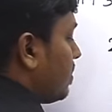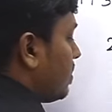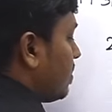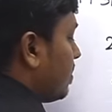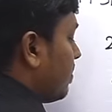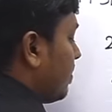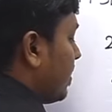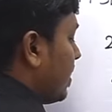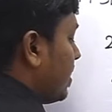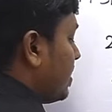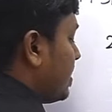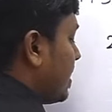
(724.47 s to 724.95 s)

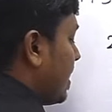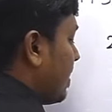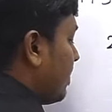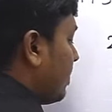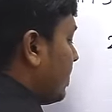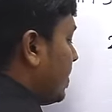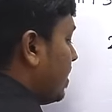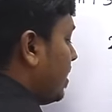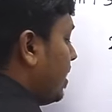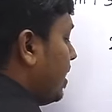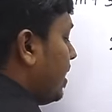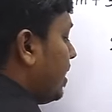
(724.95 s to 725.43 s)
So friends,
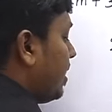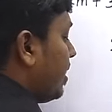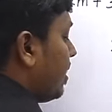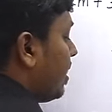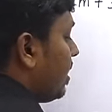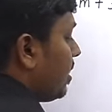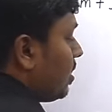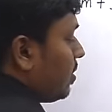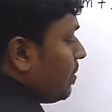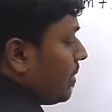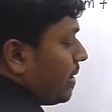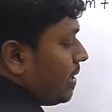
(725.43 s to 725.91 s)
after
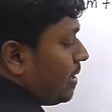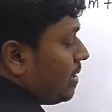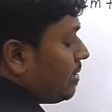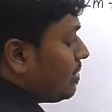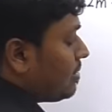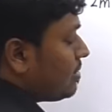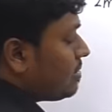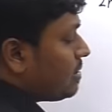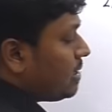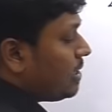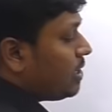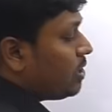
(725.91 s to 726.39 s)

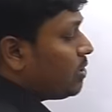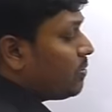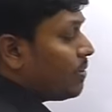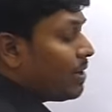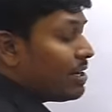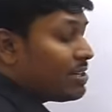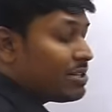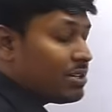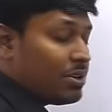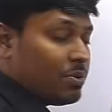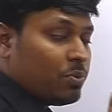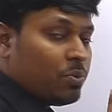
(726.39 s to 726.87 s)
equating this
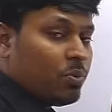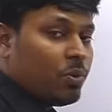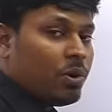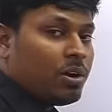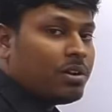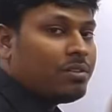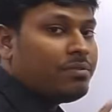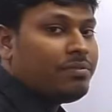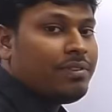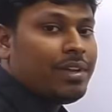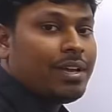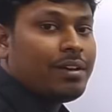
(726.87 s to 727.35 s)
equation,
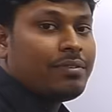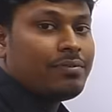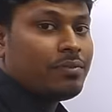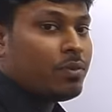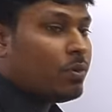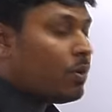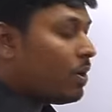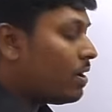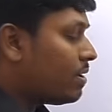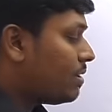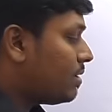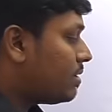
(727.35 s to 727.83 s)
what we have
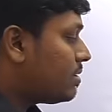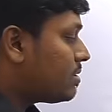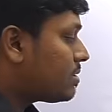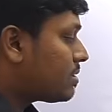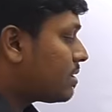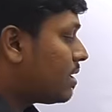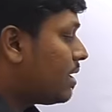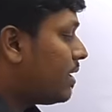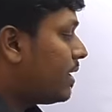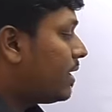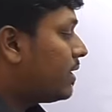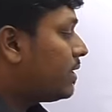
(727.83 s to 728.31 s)
got
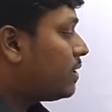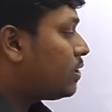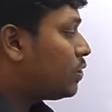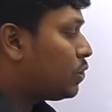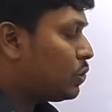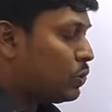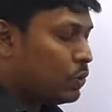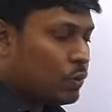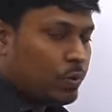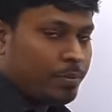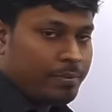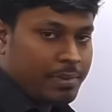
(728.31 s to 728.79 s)
is
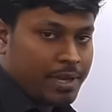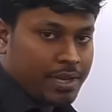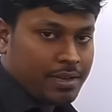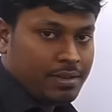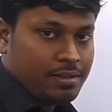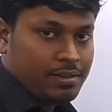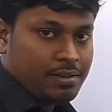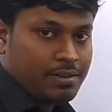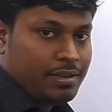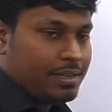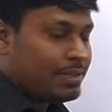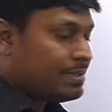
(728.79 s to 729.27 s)
2
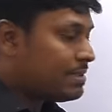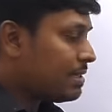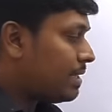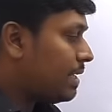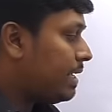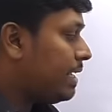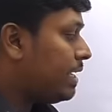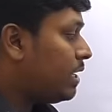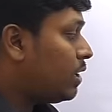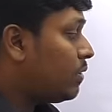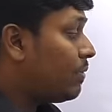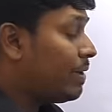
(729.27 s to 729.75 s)
men
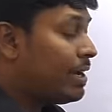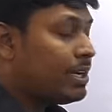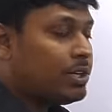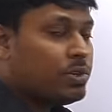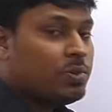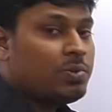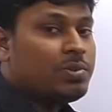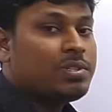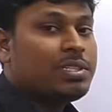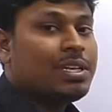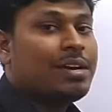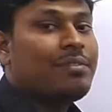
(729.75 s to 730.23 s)
is equal
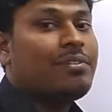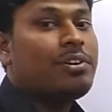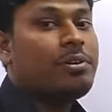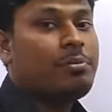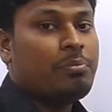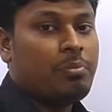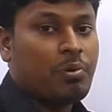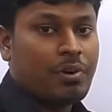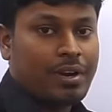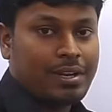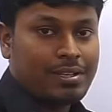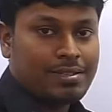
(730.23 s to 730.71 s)
to
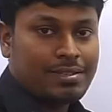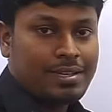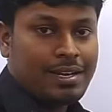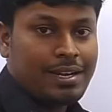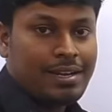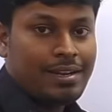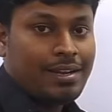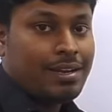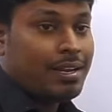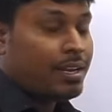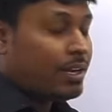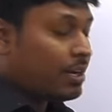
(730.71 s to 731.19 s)
7 boys,
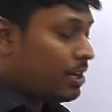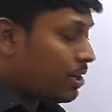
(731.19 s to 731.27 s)
right?